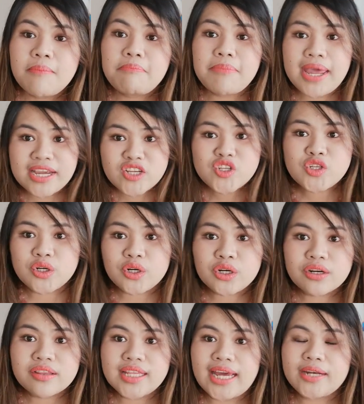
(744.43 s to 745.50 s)
make
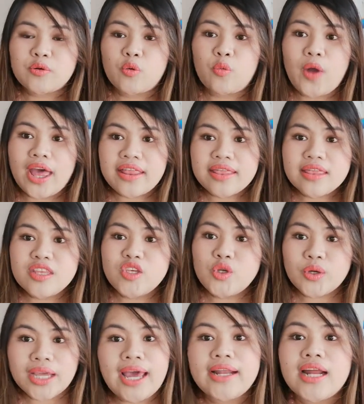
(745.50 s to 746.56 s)
sure that when
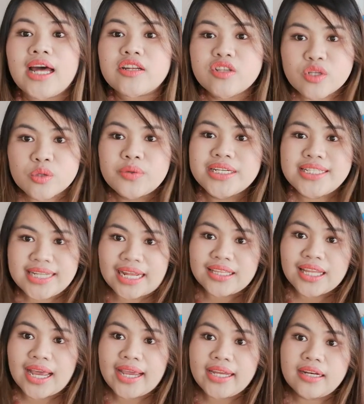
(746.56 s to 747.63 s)
you cannot do a
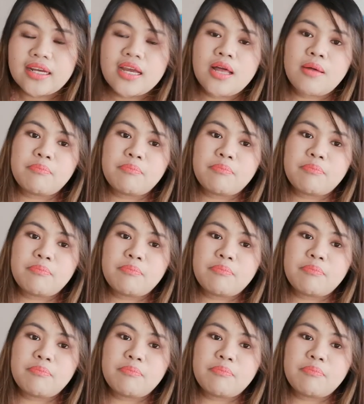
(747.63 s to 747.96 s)
deadline,